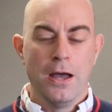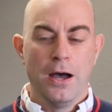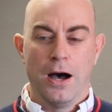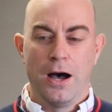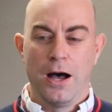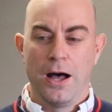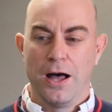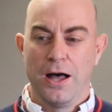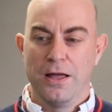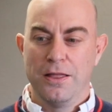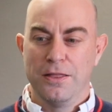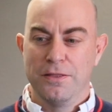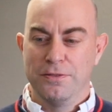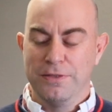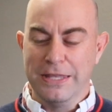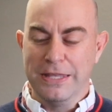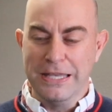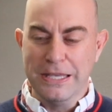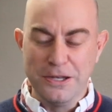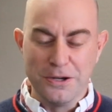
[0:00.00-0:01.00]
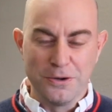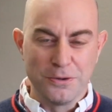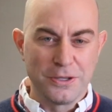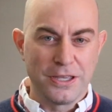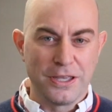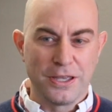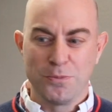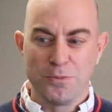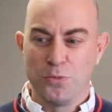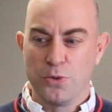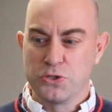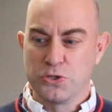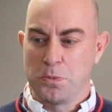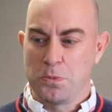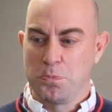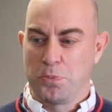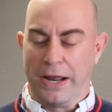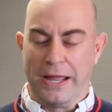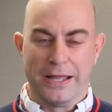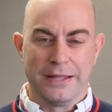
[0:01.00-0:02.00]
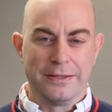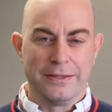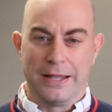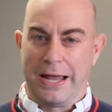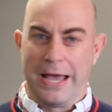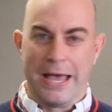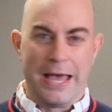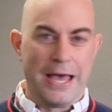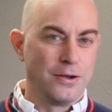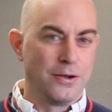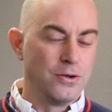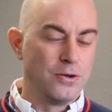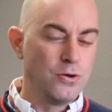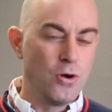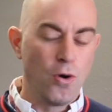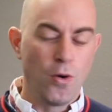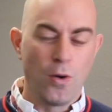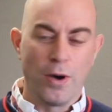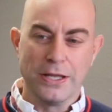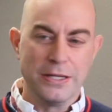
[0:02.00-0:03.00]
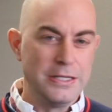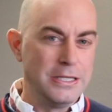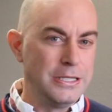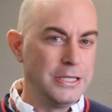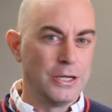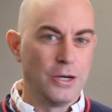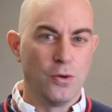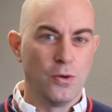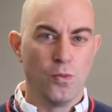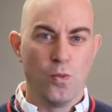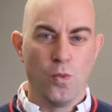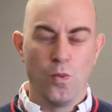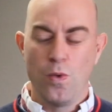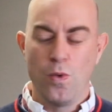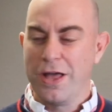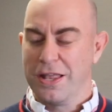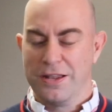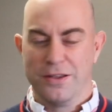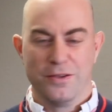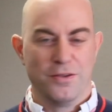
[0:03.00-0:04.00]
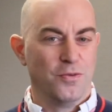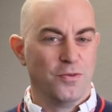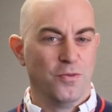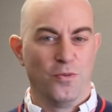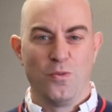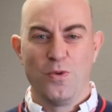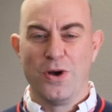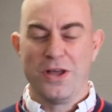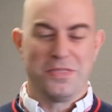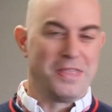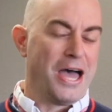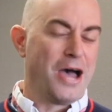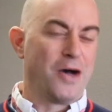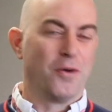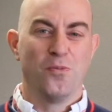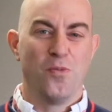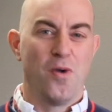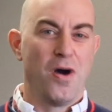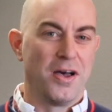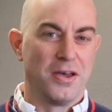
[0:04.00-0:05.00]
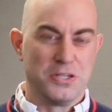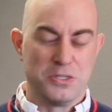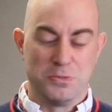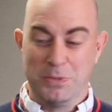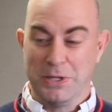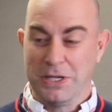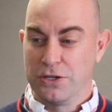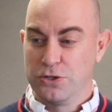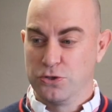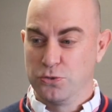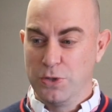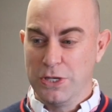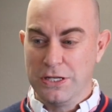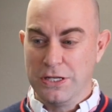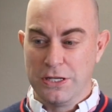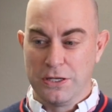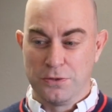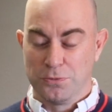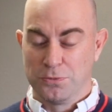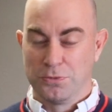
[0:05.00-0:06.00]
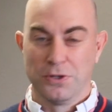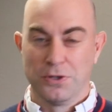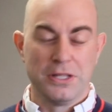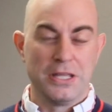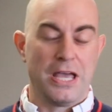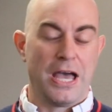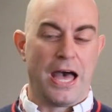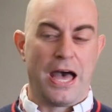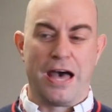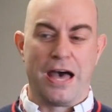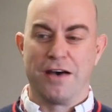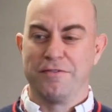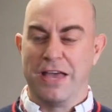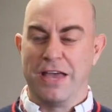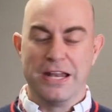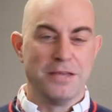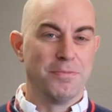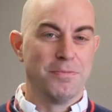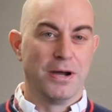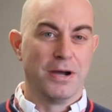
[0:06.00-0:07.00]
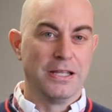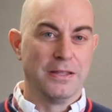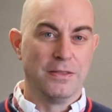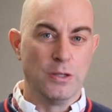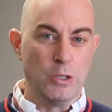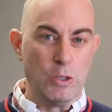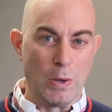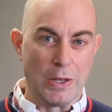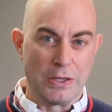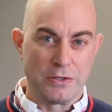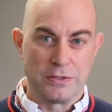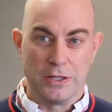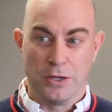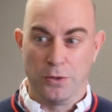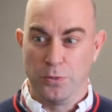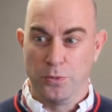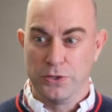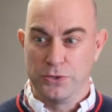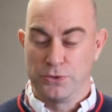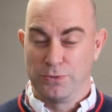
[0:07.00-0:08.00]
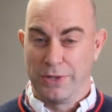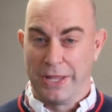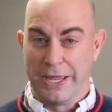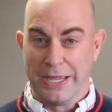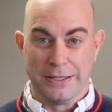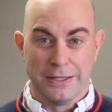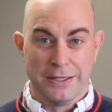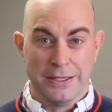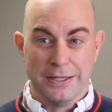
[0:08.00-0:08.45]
Inokim was a brand that I had no idea what that was because we didn't really have anybody in the US that was like